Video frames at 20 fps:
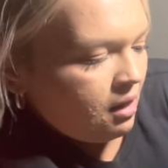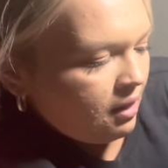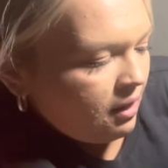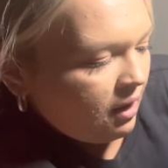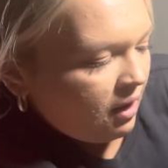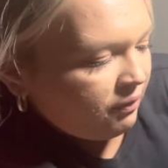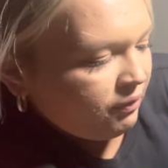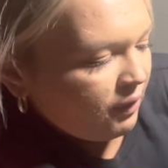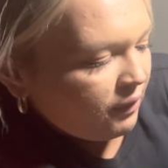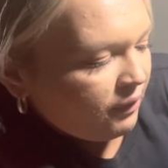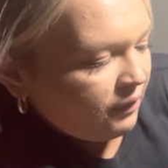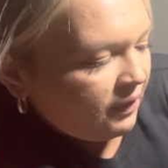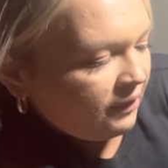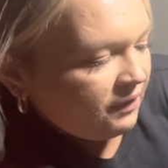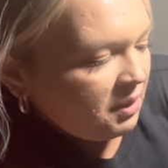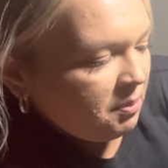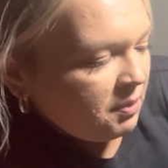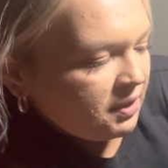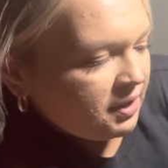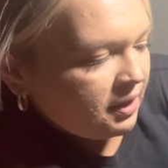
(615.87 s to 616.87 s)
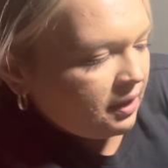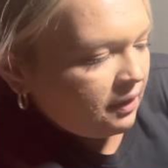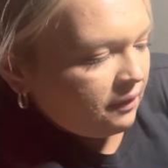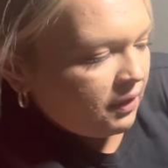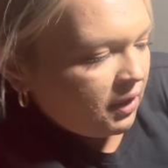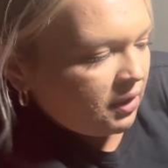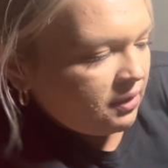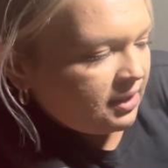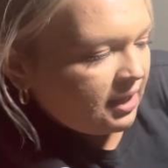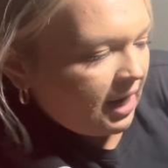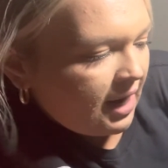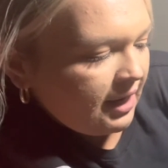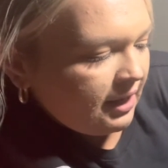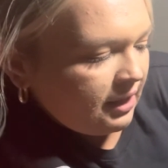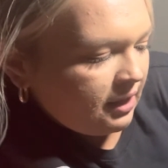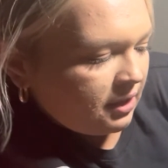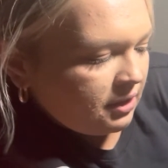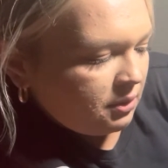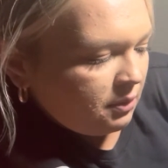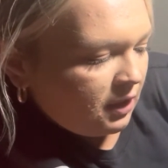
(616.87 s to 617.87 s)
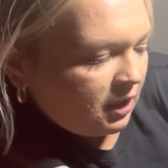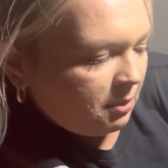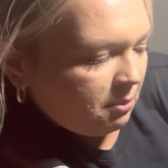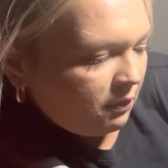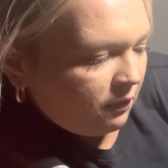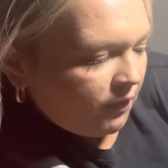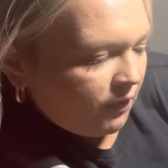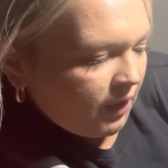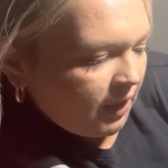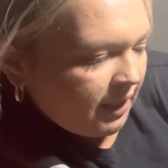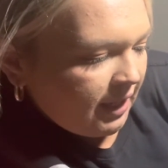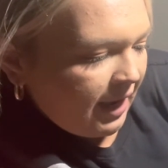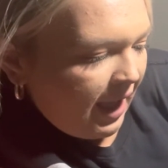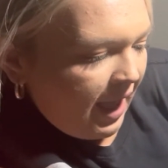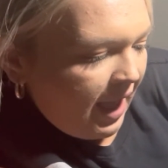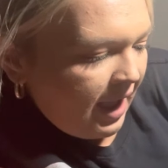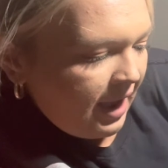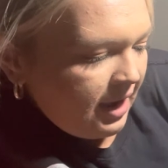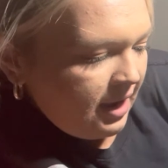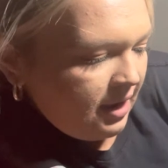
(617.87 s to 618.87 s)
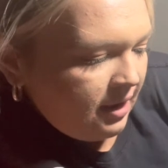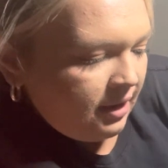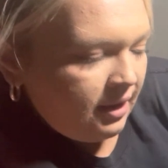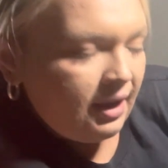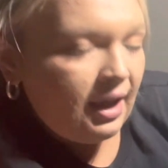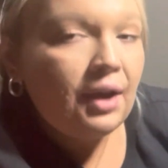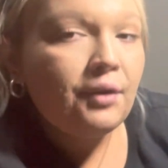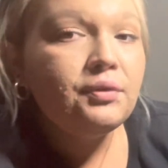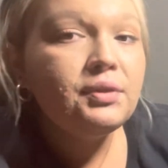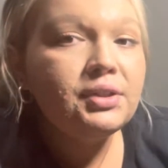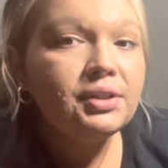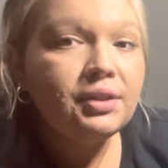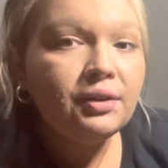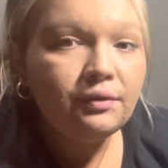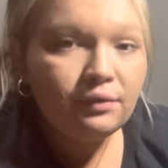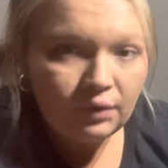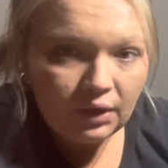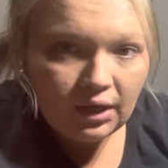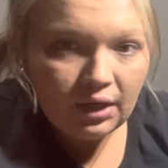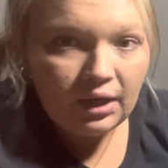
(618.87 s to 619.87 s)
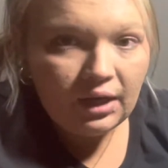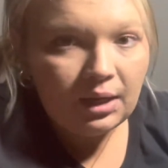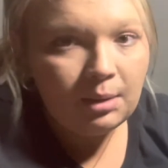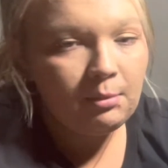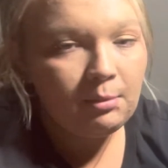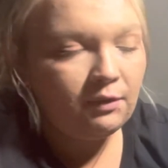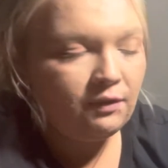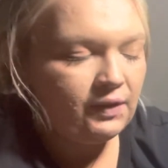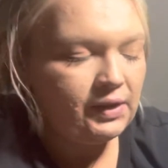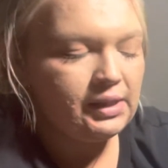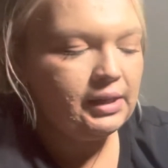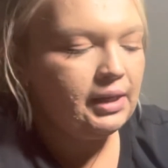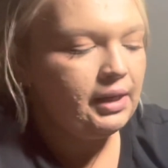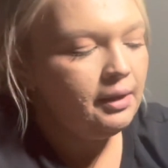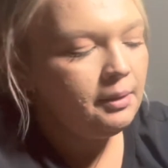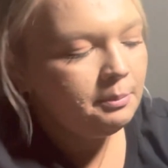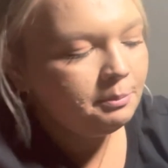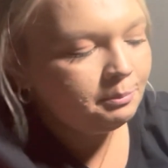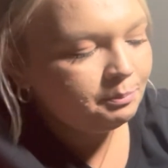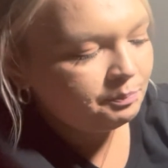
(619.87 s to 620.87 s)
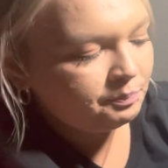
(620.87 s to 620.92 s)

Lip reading: Over 50% of those diagnosed with hemophilia A have severe hemophilia.